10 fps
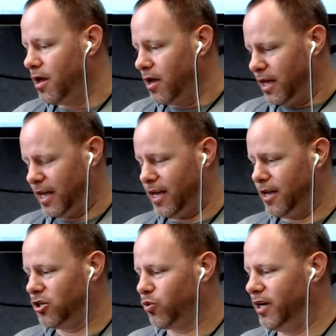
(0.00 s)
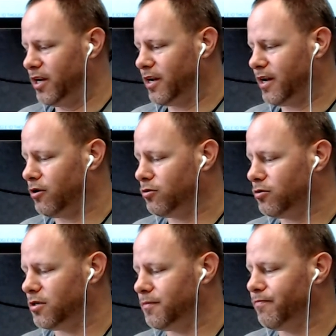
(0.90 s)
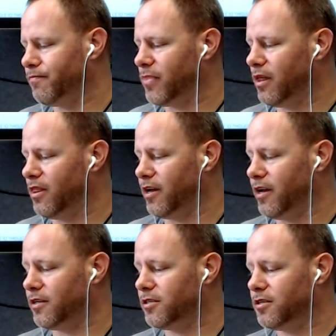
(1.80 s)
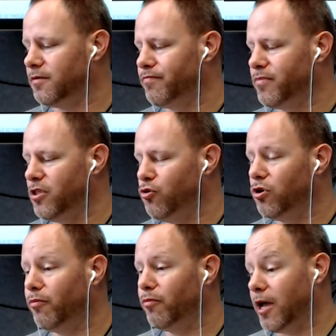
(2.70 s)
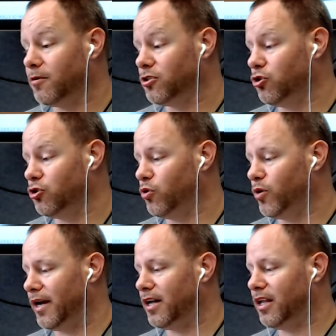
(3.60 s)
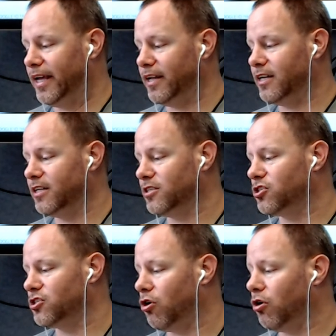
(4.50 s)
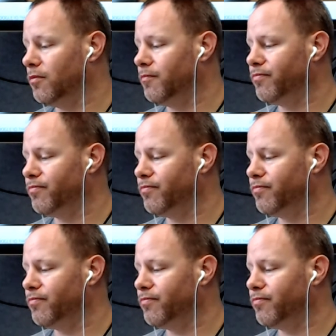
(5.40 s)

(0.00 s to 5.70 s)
he tweeted out that you will be able to do a clean install